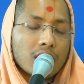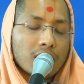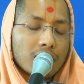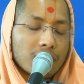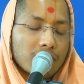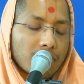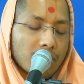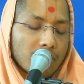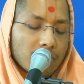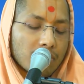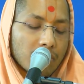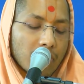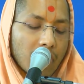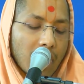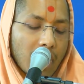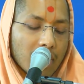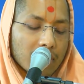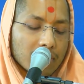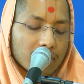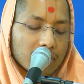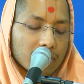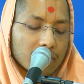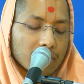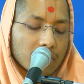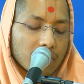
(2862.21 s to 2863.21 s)
from
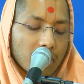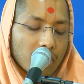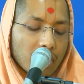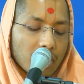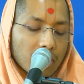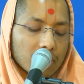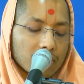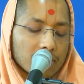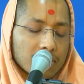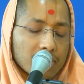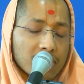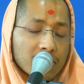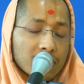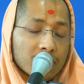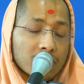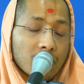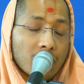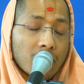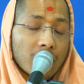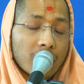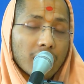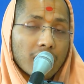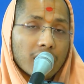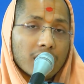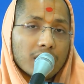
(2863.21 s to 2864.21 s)
last six
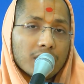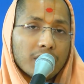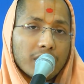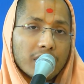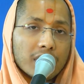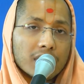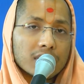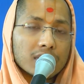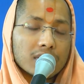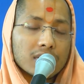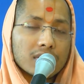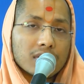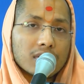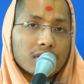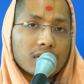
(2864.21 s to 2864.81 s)
or eight months.